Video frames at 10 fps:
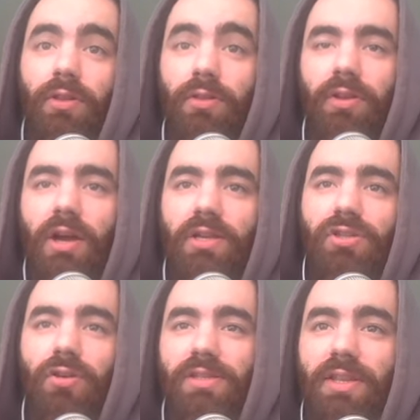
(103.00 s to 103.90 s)
that the die
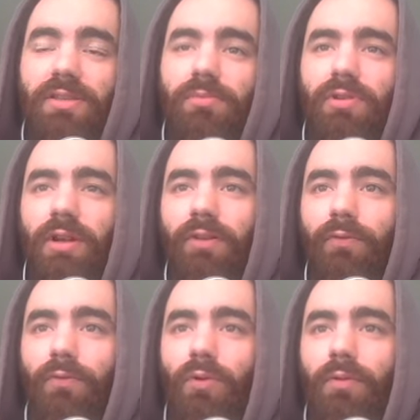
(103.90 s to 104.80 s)
shows and then subtracting
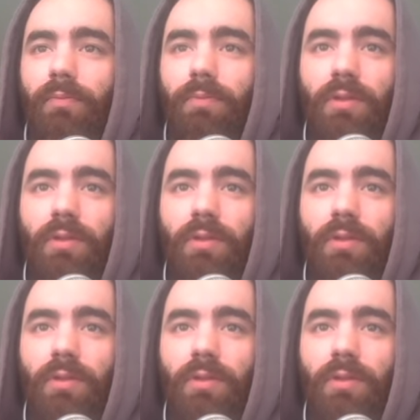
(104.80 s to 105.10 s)
four.